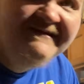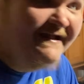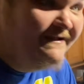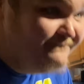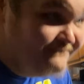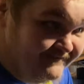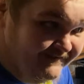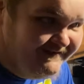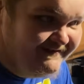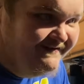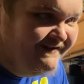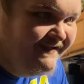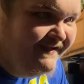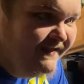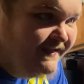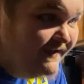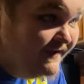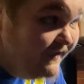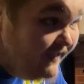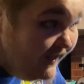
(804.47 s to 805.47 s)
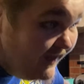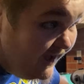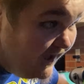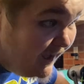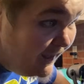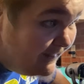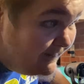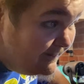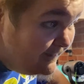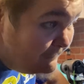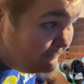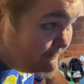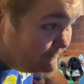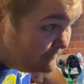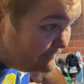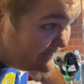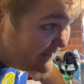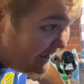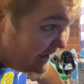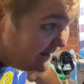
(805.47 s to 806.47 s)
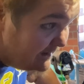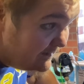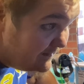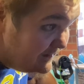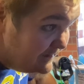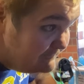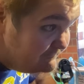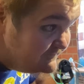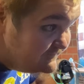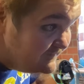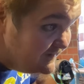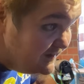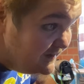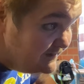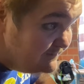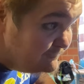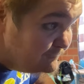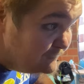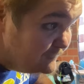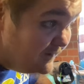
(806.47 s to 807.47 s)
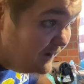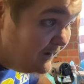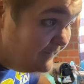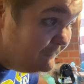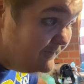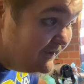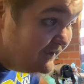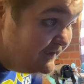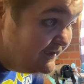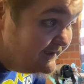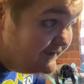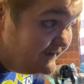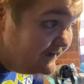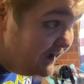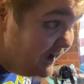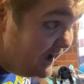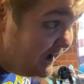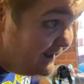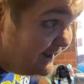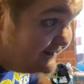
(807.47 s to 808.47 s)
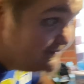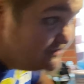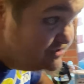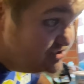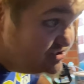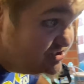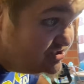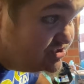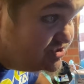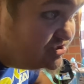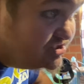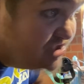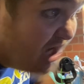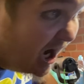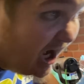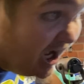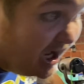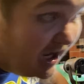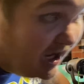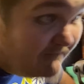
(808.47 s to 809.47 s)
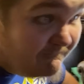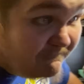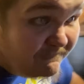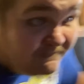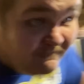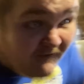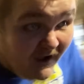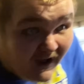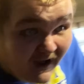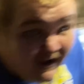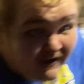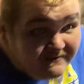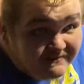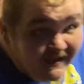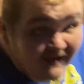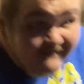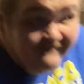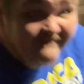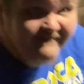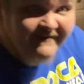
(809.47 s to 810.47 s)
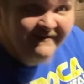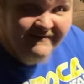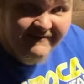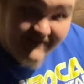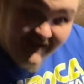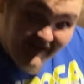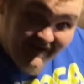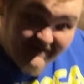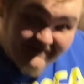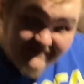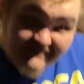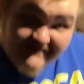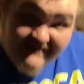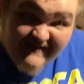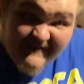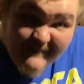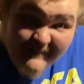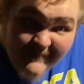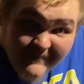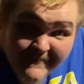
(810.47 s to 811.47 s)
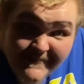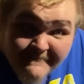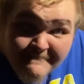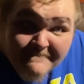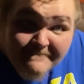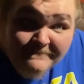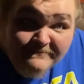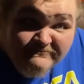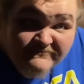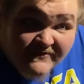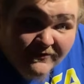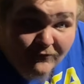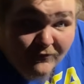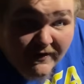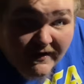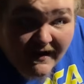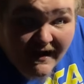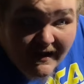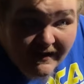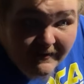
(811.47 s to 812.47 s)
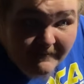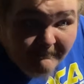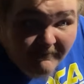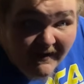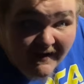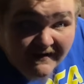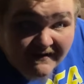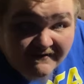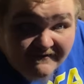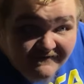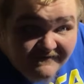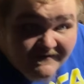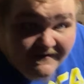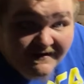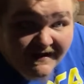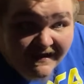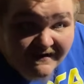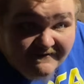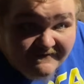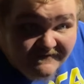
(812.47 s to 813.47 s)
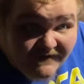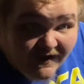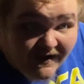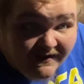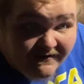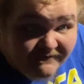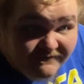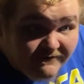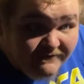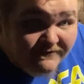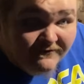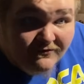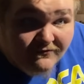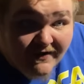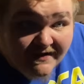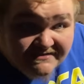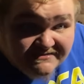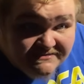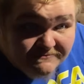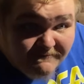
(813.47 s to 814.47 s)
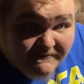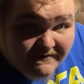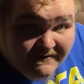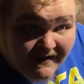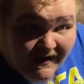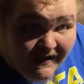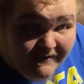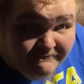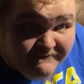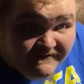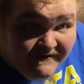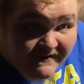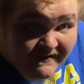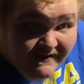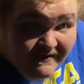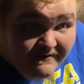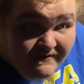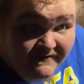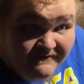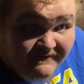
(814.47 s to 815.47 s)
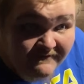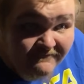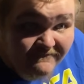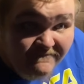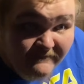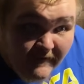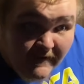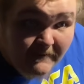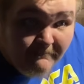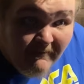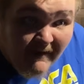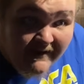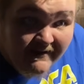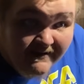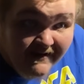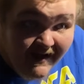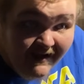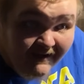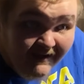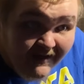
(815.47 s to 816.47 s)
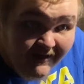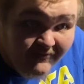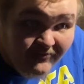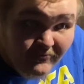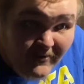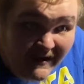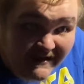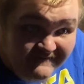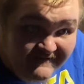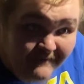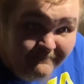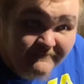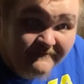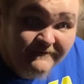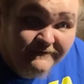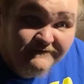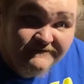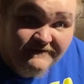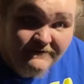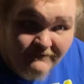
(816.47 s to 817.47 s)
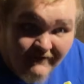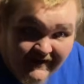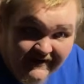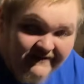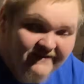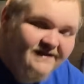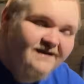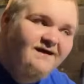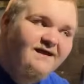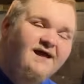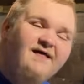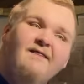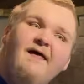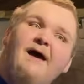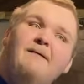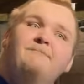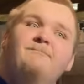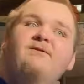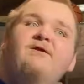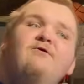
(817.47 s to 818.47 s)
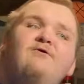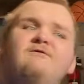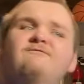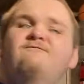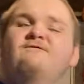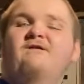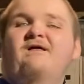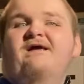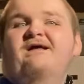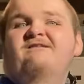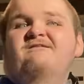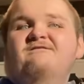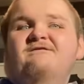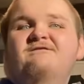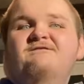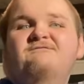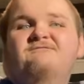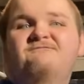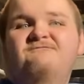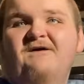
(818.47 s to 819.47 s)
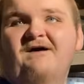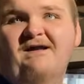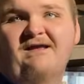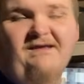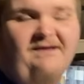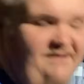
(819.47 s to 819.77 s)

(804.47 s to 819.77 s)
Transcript: not fate. That comes in from Chuck the Fuck 1990. We got our buddy Sinnock saying, so the question becomes, does he feel better now health-wise after losing weight? And that beautiful answer is fuck